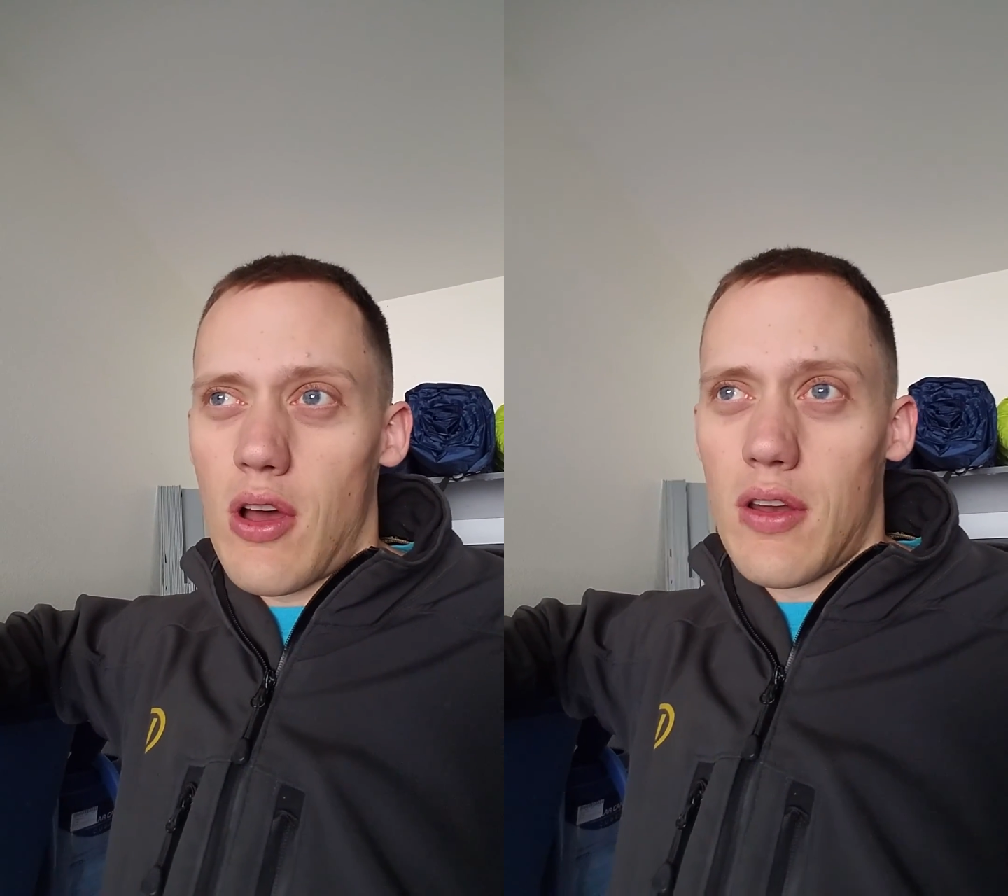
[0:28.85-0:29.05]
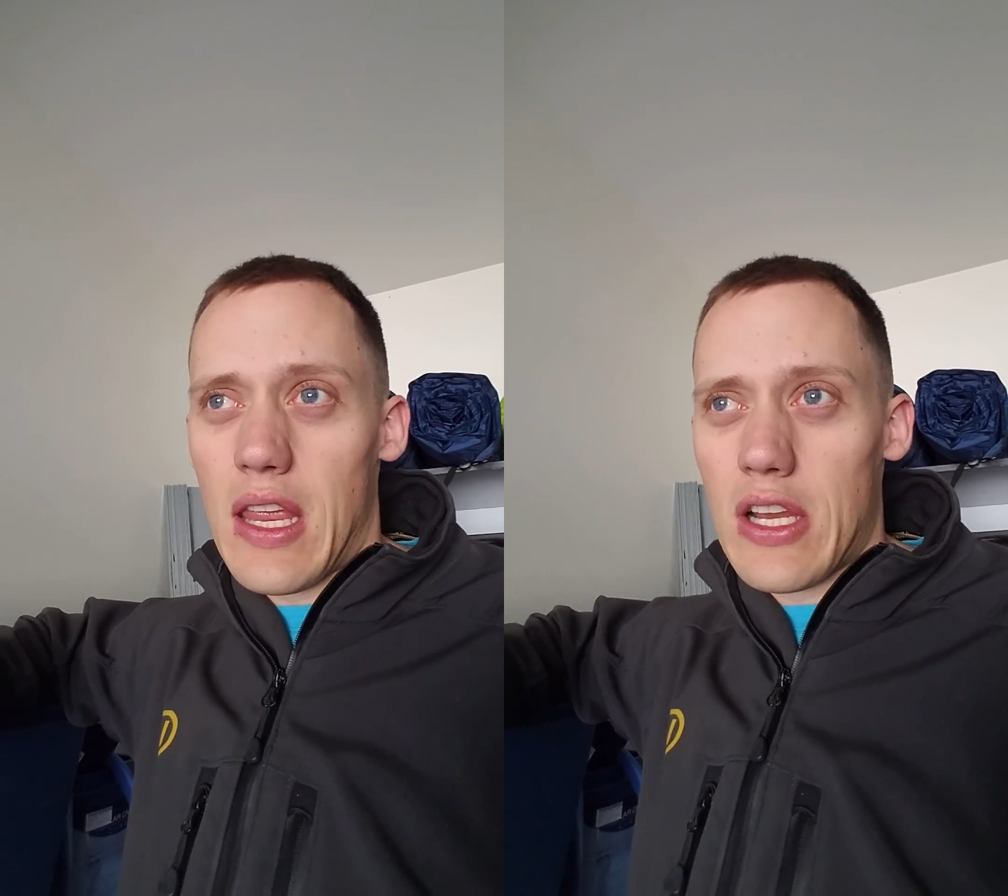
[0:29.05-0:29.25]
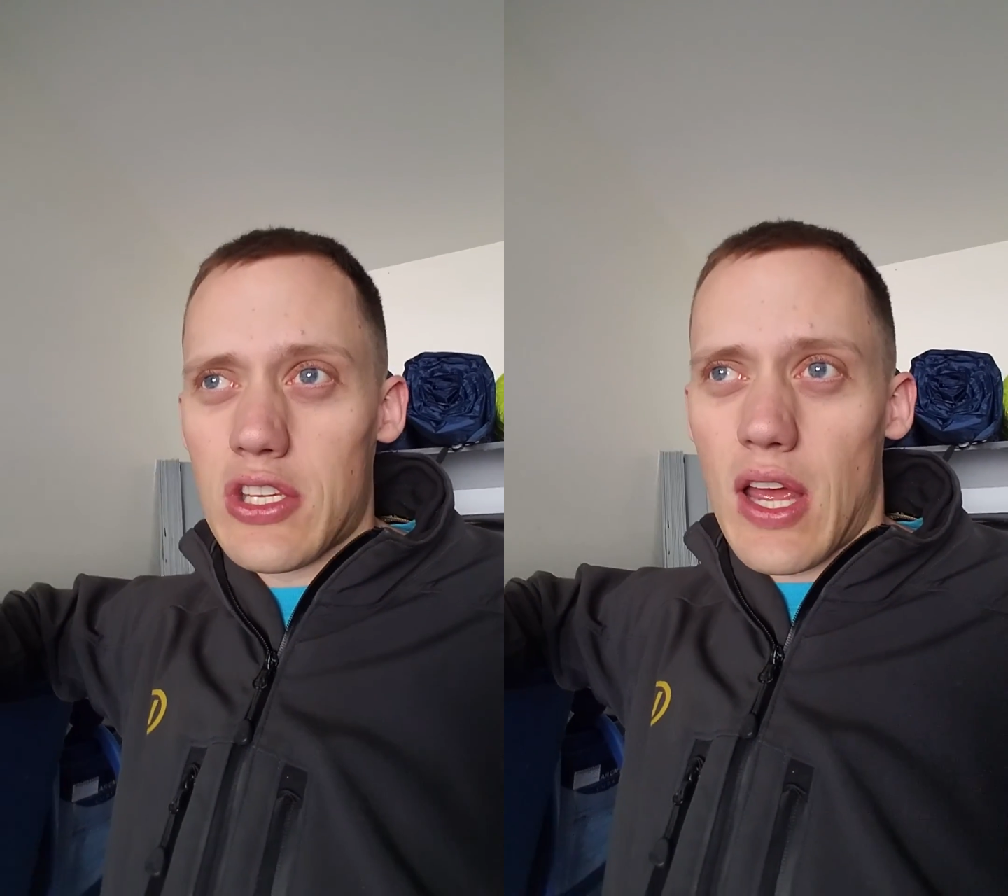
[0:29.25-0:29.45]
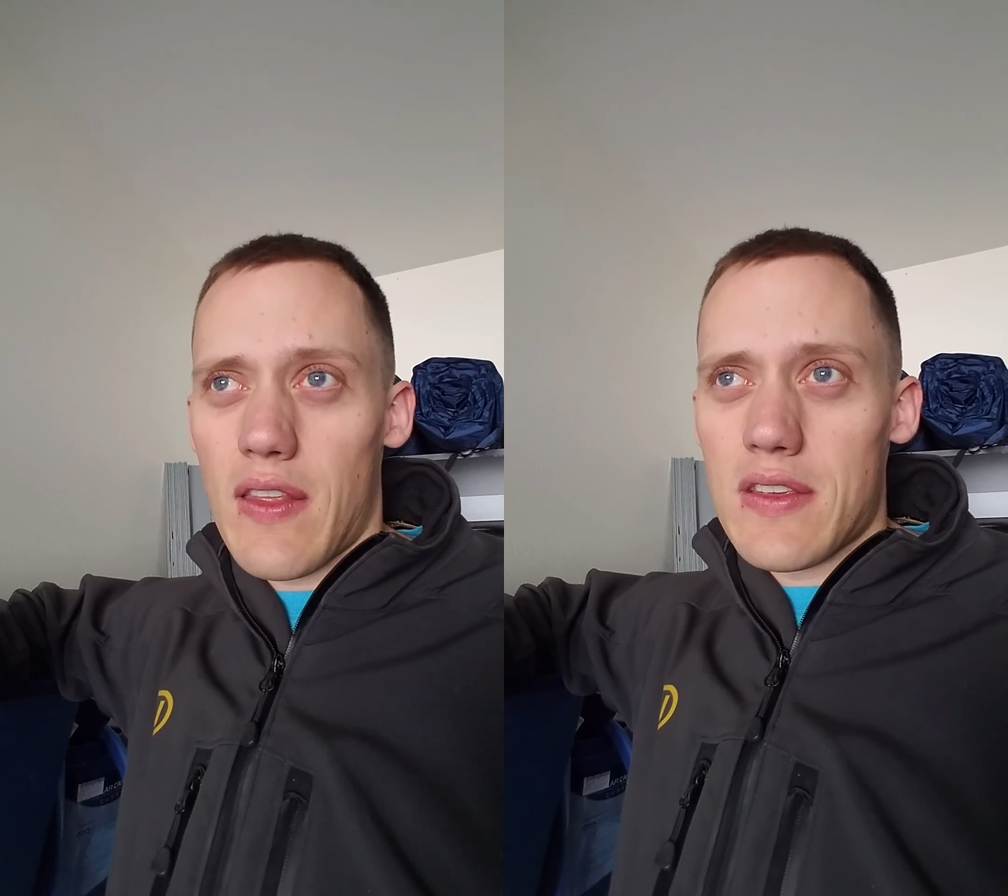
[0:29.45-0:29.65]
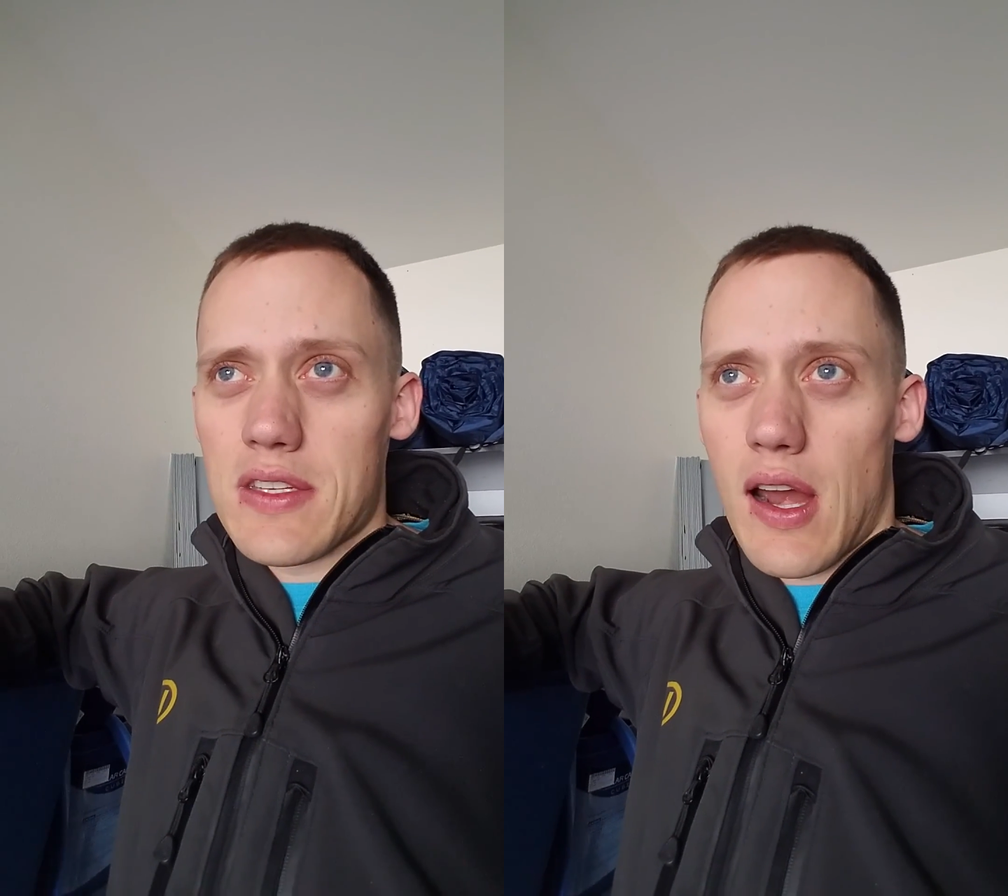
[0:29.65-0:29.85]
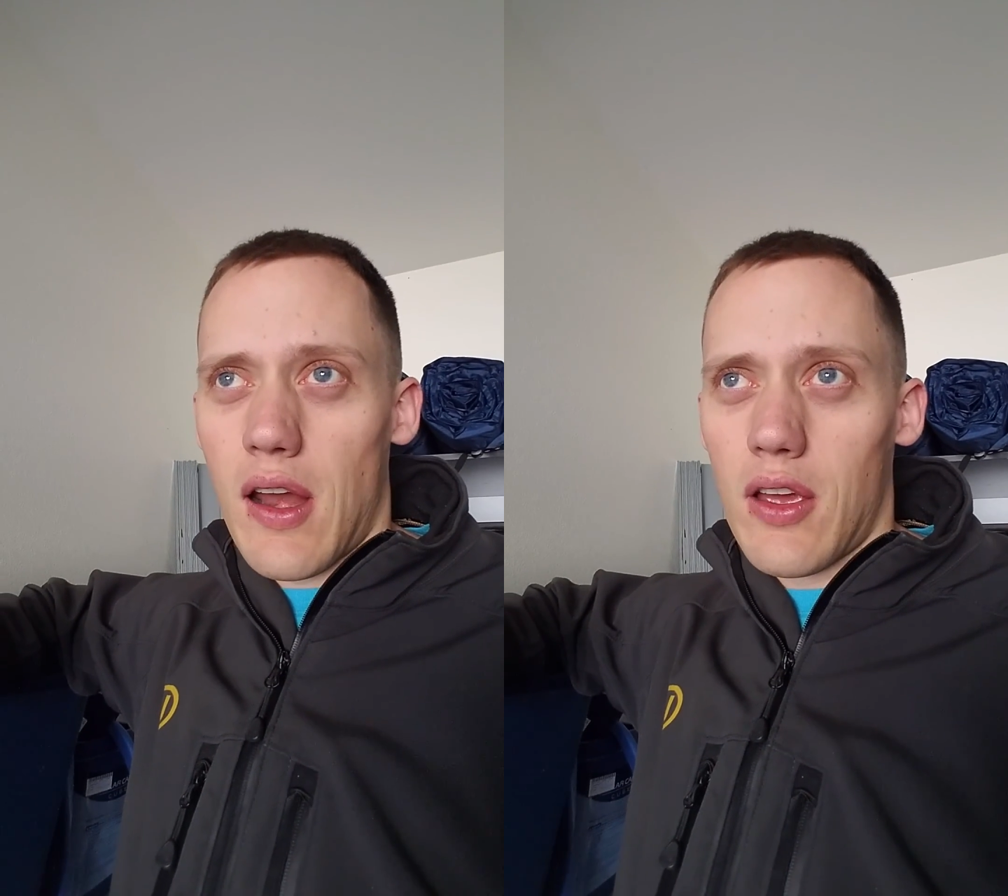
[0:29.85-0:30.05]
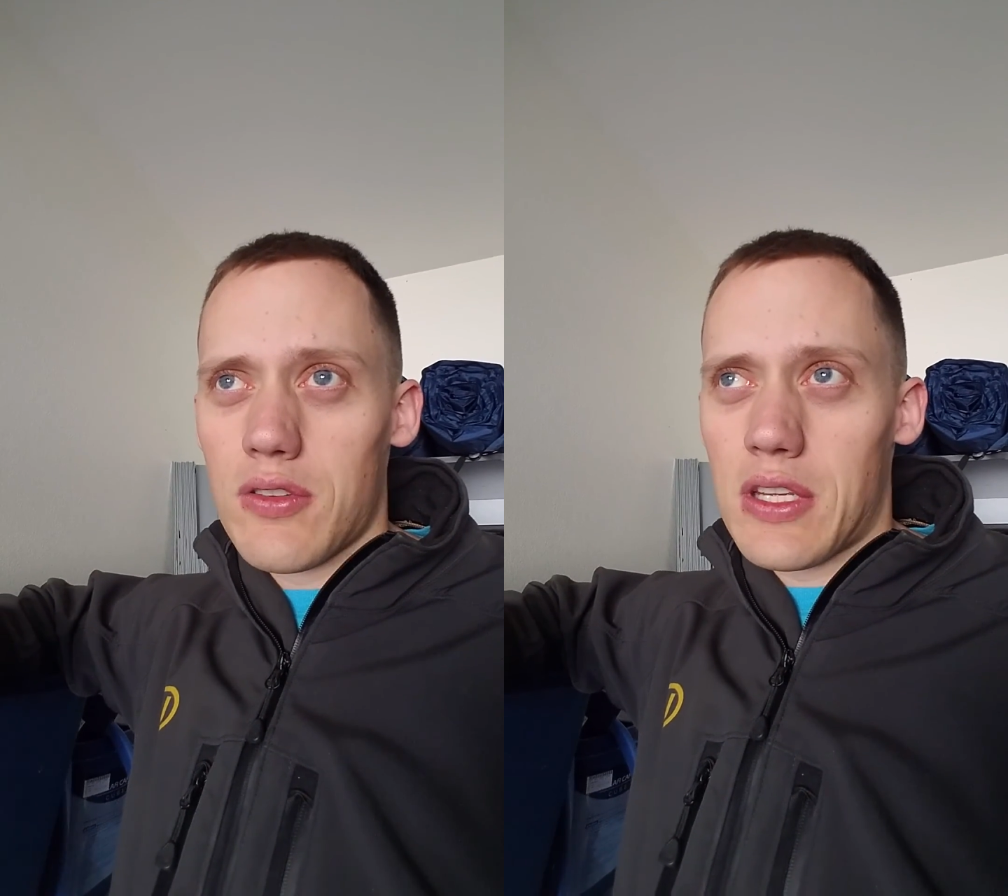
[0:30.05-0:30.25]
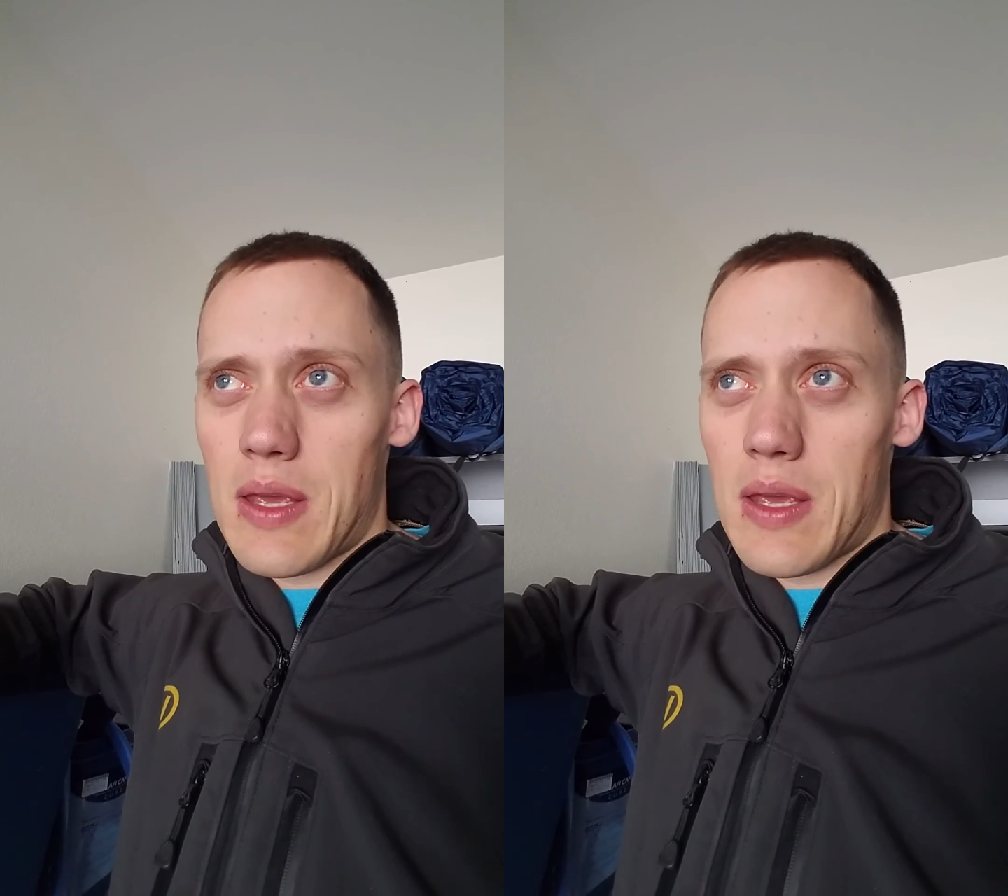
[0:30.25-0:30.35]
on each side of the stereo to